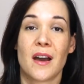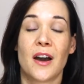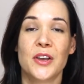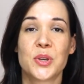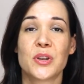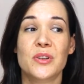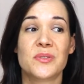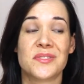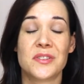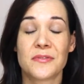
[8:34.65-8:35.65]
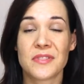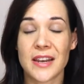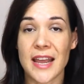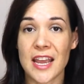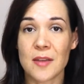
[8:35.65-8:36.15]
Are you going to use a different
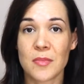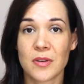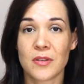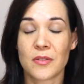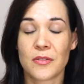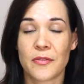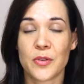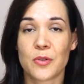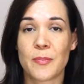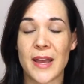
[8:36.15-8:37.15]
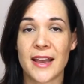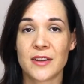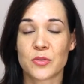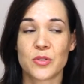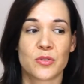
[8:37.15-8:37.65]
name for your
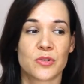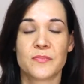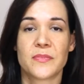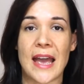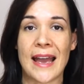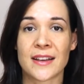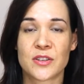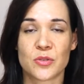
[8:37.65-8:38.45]
band or your act,